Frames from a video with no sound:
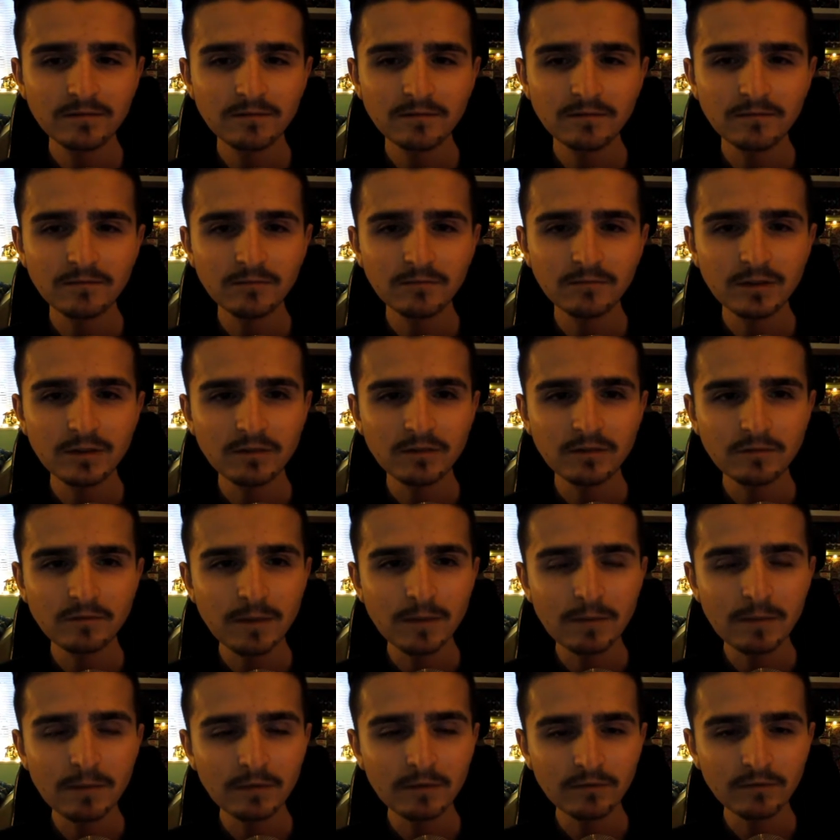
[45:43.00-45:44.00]
we just
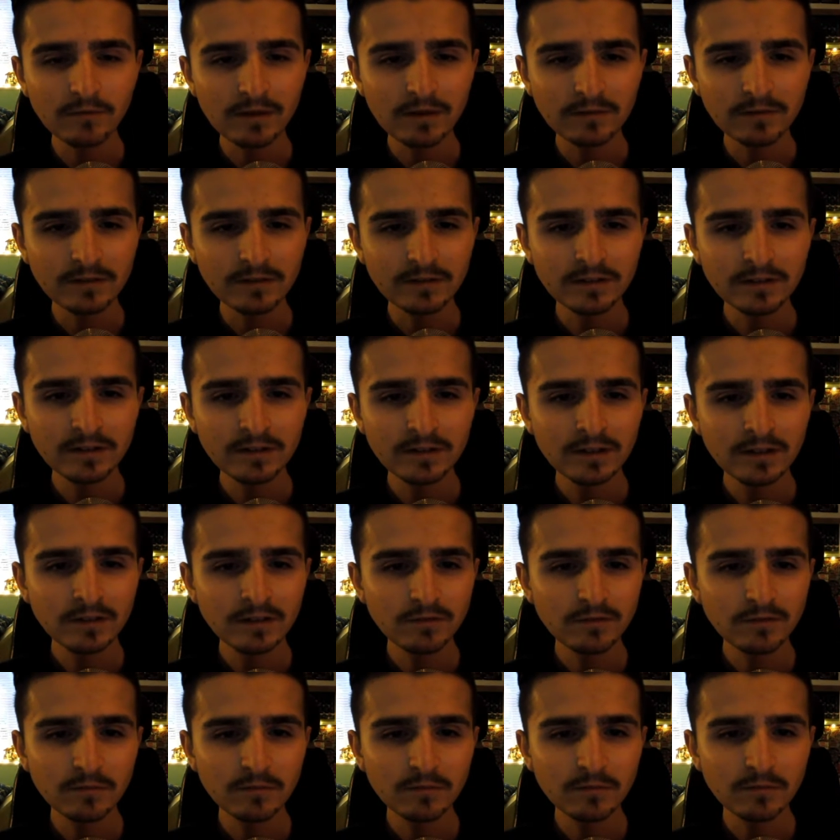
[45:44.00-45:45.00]
remember forever
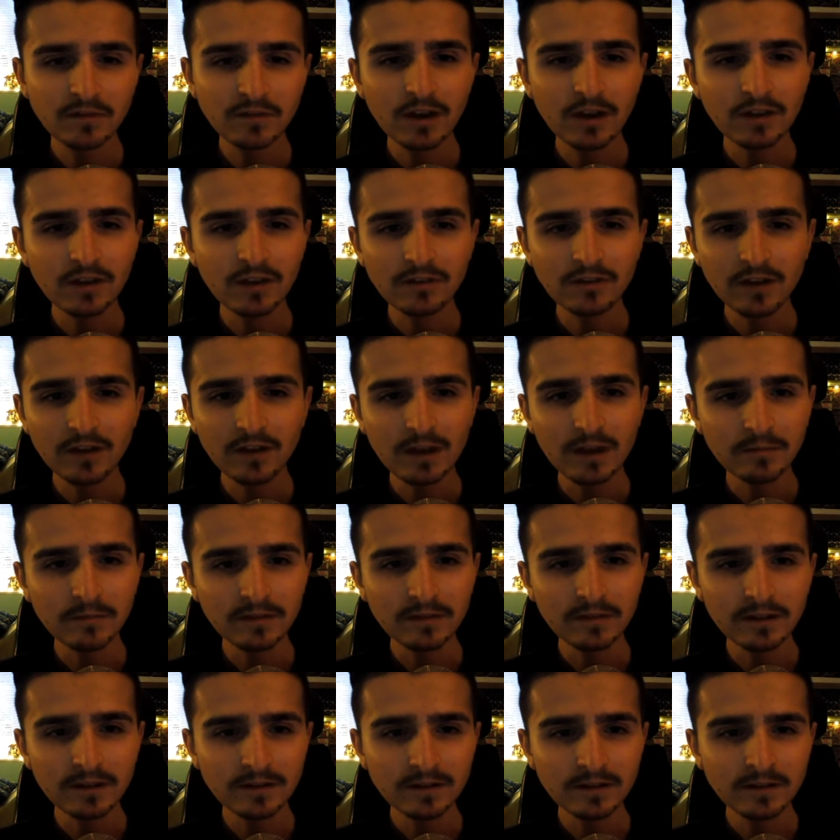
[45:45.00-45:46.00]
from certain times,
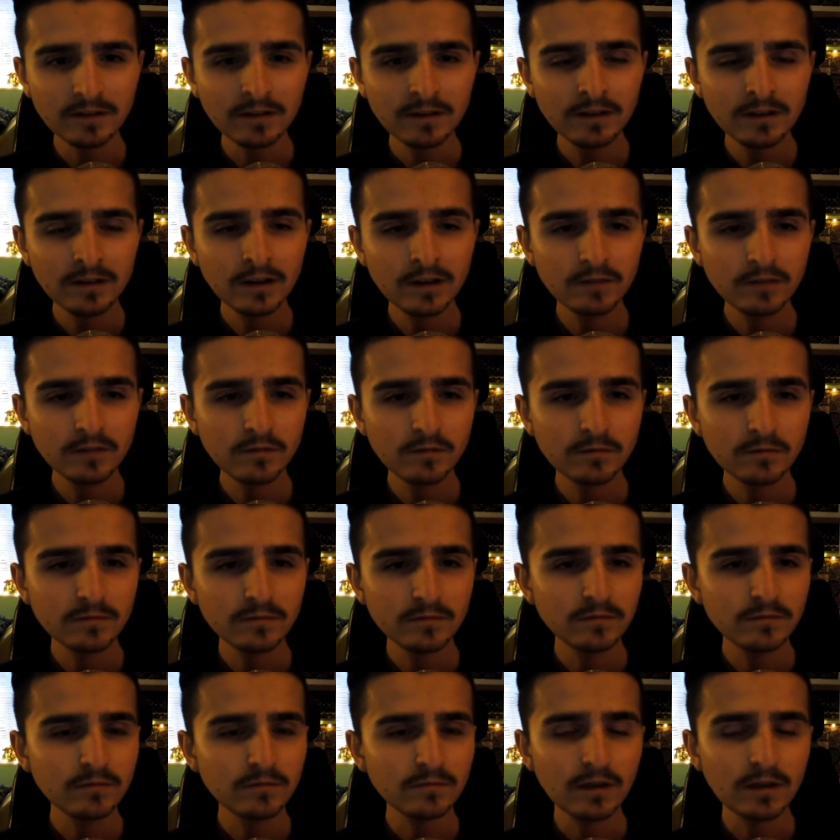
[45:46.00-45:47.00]
like from,
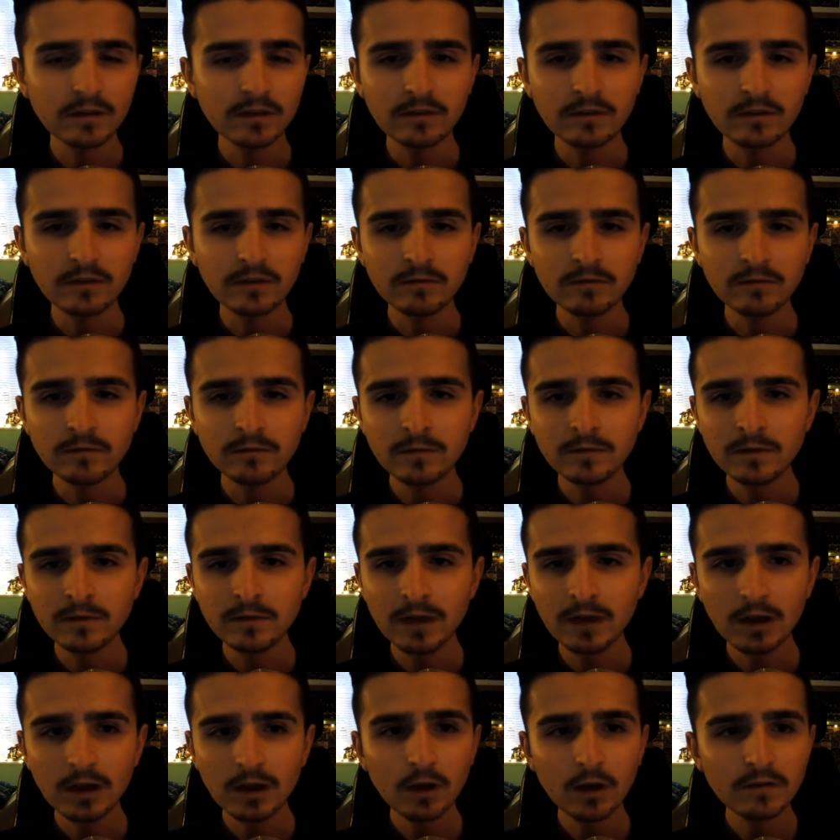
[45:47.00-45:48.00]
I don't know.
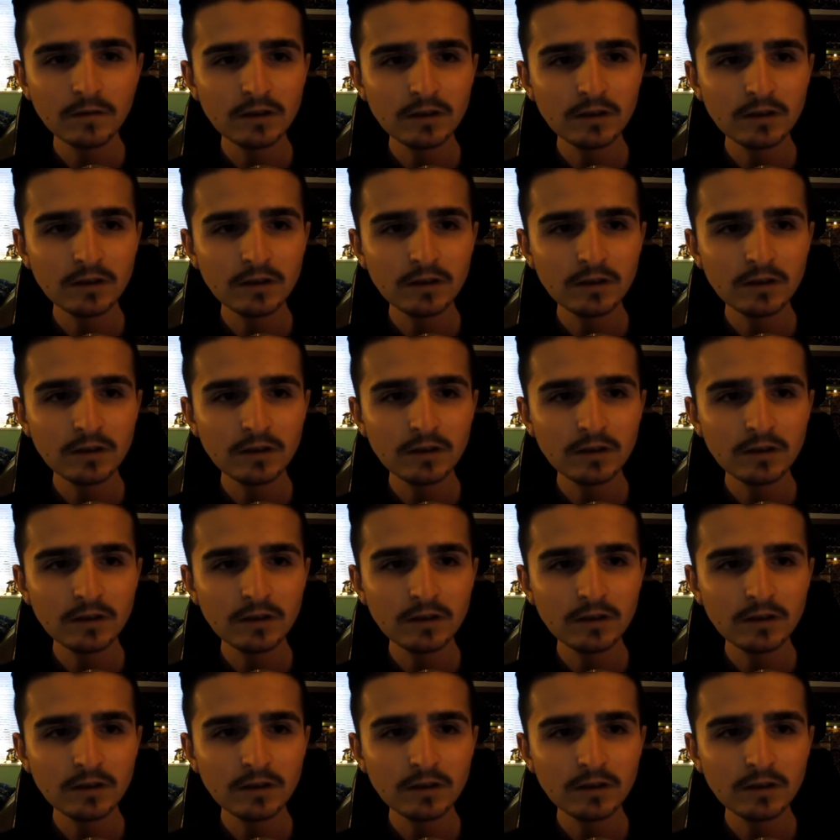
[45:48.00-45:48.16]
I can't really